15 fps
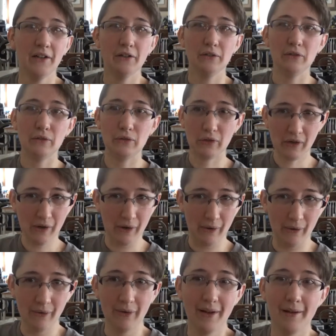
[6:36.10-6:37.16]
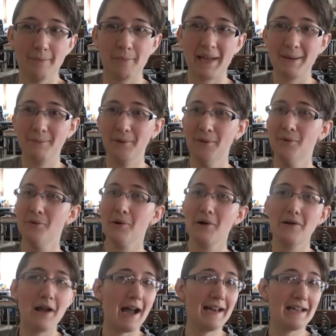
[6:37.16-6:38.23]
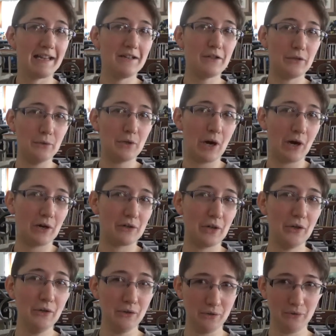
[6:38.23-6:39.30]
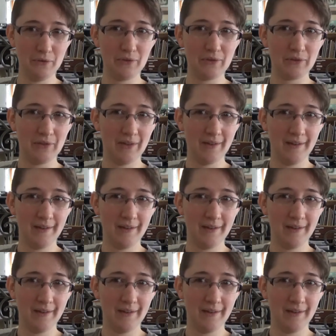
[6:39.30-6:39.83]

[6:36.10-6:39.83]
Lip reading: So people who are not into cartoons